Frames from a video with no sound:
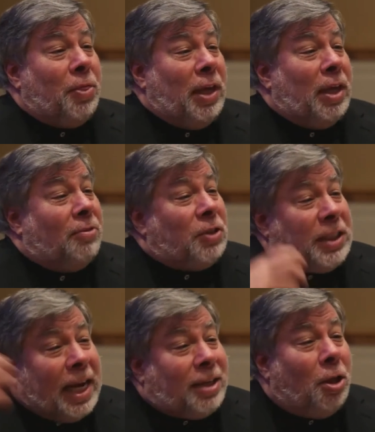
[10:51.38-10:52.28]
thinking of
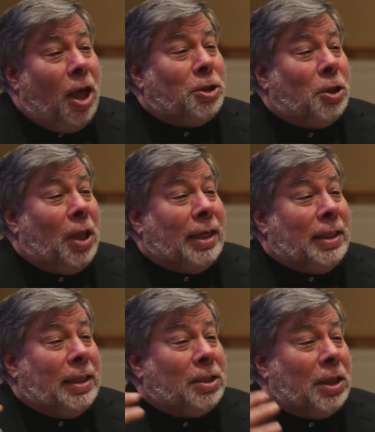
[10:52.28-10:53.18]
technological
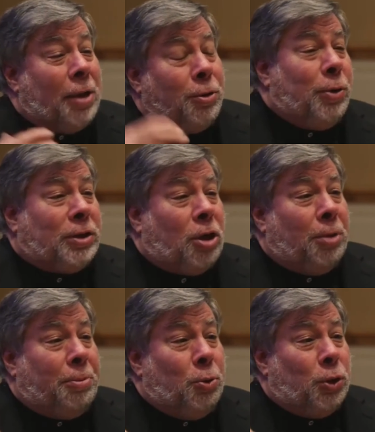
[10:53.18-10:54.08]
ideas yeah. and how to increase our
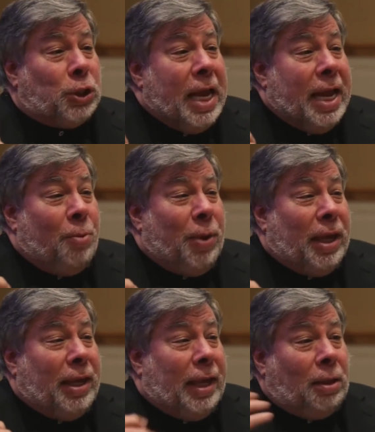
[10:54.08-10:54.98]
computers, and we
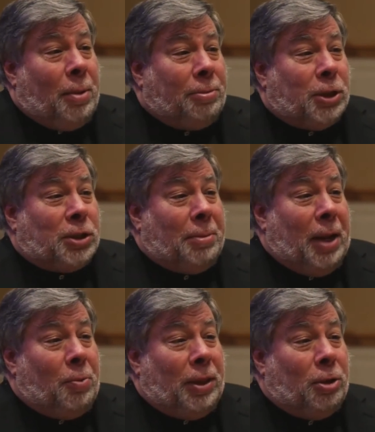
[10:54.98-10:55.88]
can get them up to
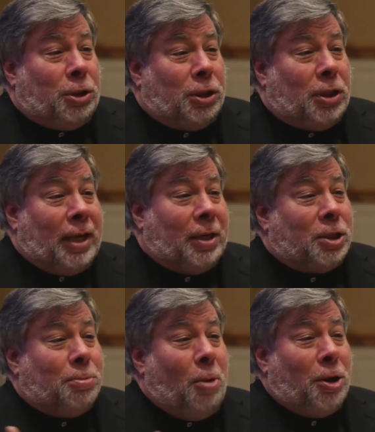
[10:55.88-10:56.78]
someday when they're just like a
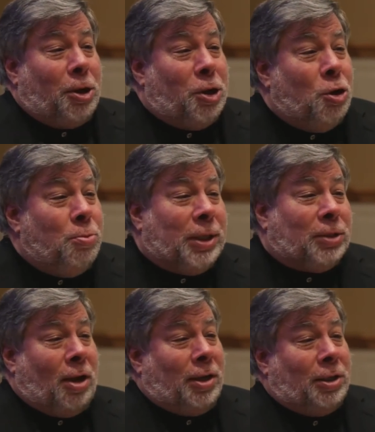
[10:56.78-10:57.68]
smart human
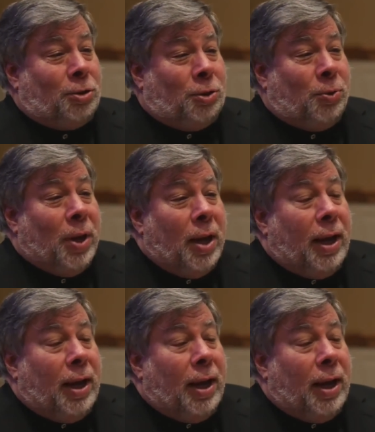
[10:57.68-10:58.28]
talking to you.